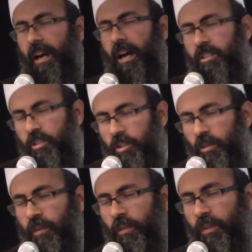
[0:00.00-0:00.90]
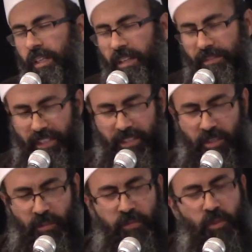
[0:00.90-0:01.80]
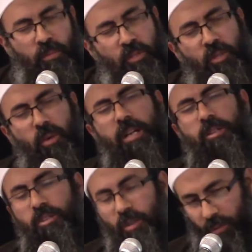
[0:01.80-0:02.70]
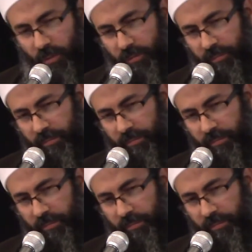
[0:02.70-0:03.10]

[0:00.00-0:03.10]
ask you for forgiveness from so and so,